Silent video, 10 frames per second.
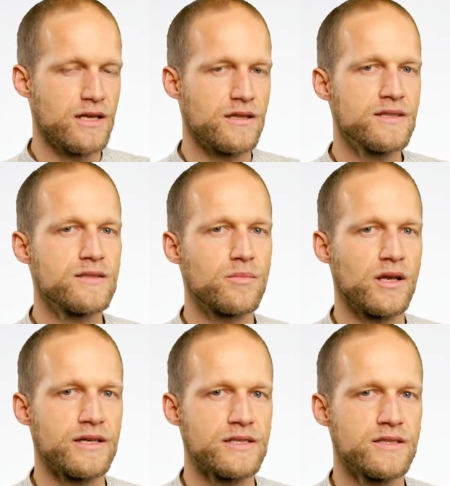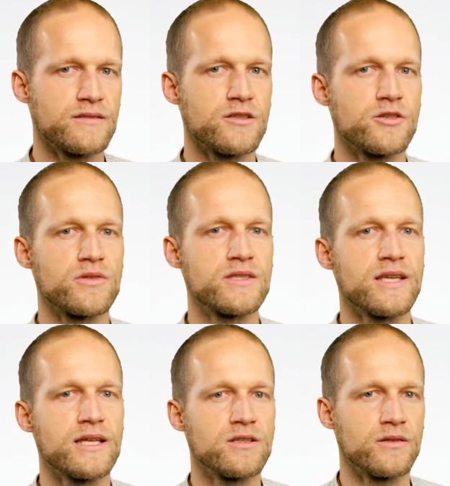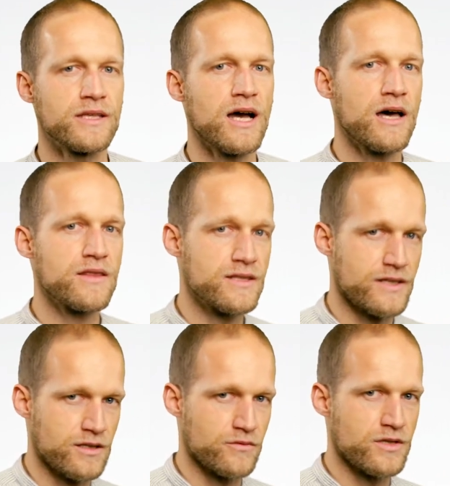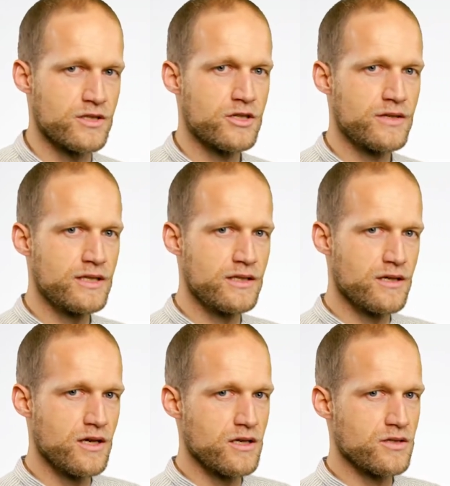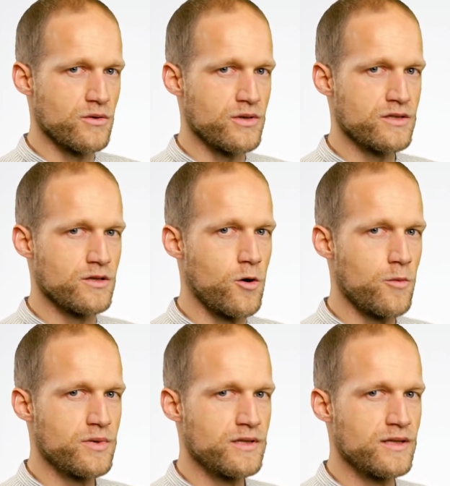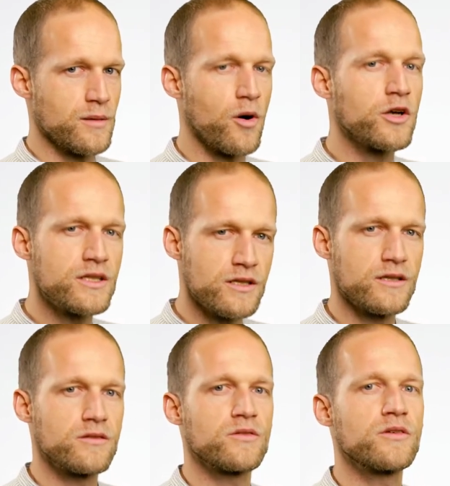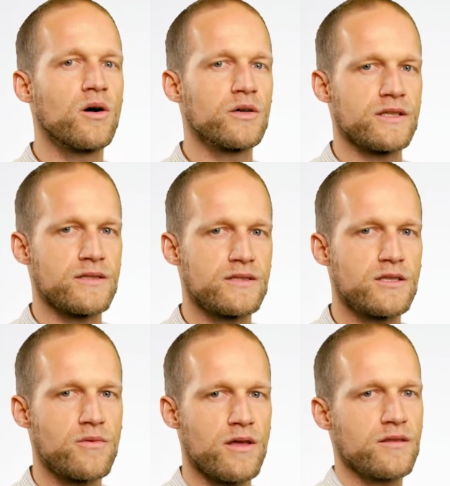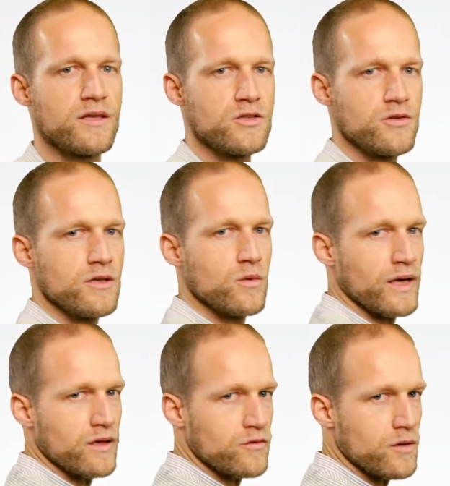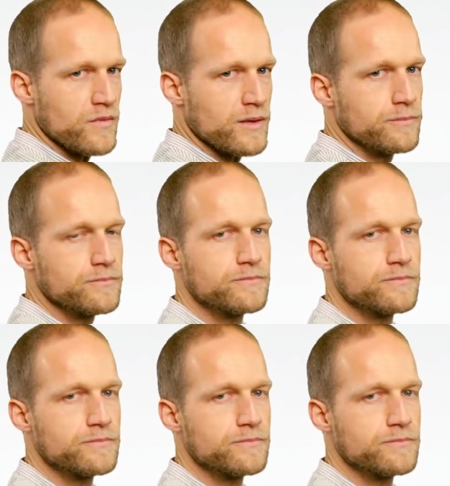This implies that they should stand on the other side of the screen so as to open their body to the audience, rather than turn away from them.